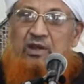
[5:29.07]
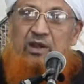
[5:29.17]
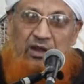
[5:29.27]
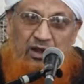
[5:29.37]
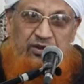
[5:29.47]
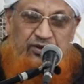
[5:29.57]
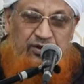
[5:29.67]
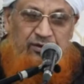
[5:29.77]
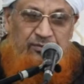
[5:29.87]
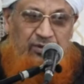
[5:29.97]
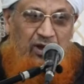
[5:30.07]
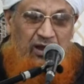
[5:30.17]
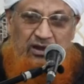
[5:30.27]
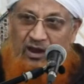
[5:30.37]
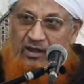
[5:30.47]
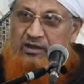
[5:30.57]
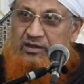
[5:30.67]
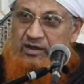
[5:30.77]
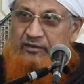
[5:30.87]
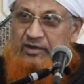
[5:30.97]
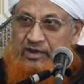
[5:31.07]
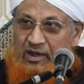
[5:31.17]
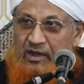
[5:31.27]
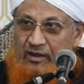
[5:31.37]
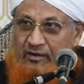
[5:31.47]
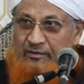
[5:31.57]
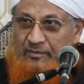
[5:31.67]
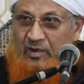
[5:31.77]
in English, Qadiani TV channel,